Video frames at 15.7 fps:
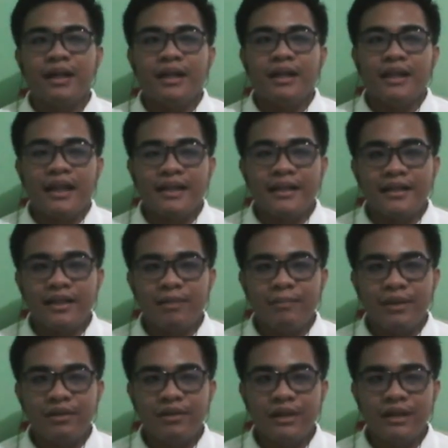Nathaniel
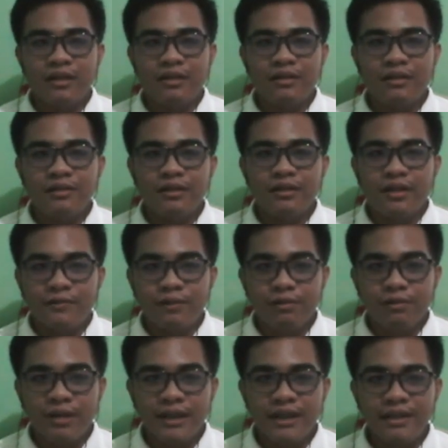B. Juguilon of
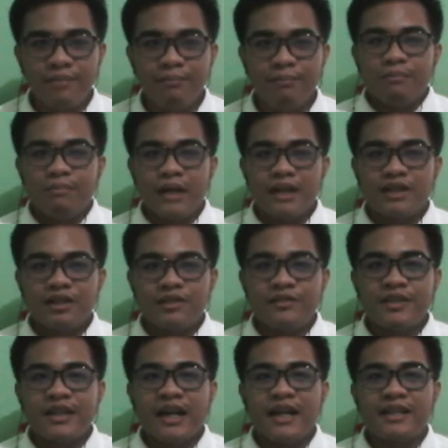20, Bachelor of
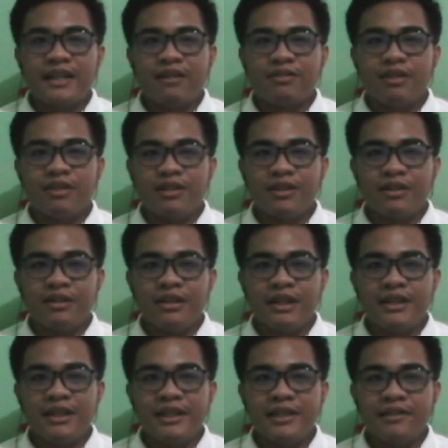Science Aeronautical
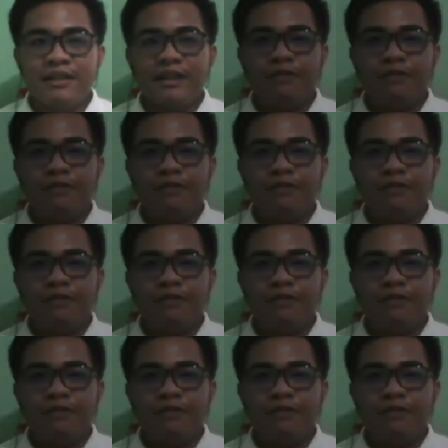Engineering